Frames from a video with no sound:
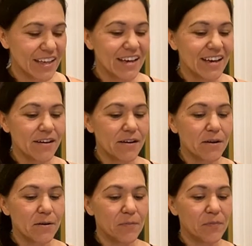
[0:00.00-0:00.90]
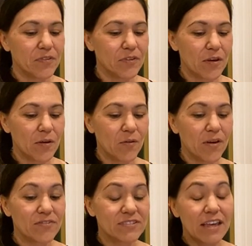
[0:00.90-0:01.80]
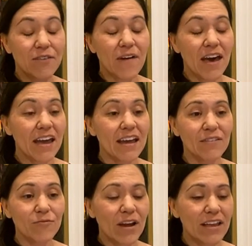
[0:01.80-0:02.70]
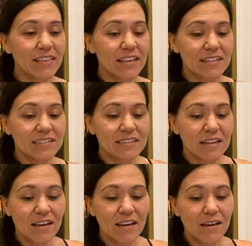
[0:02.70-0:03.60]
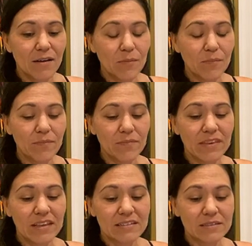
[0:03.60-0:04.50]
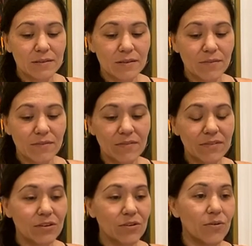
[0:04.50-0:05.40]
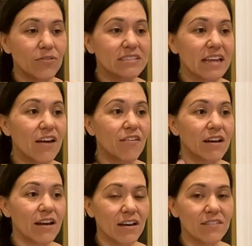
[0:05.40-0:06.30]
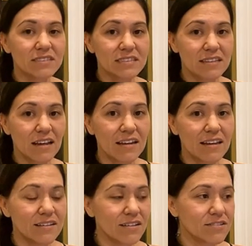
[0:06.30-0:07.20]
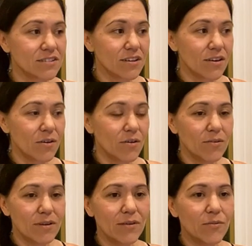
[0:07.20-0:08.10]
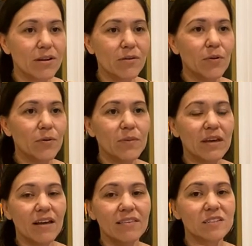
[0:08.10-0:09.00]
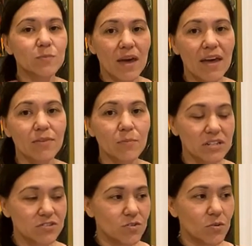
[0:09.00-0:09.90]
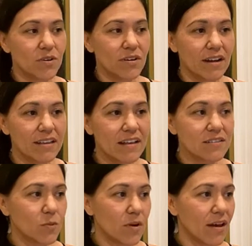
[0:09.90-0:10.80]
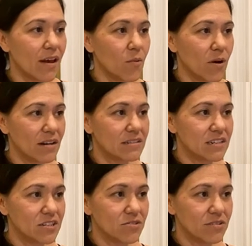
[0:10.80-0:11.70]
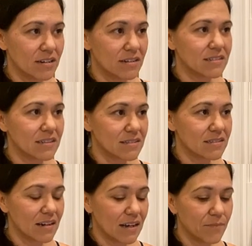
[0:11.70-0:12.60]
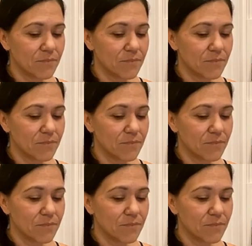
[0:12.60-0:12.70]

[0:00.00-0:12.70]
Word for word: Um, so if, if I read this, uh, this, you know, this area of study years ago, it would have put me on this path much sooner. And that's why I want to teach you guys this tonight.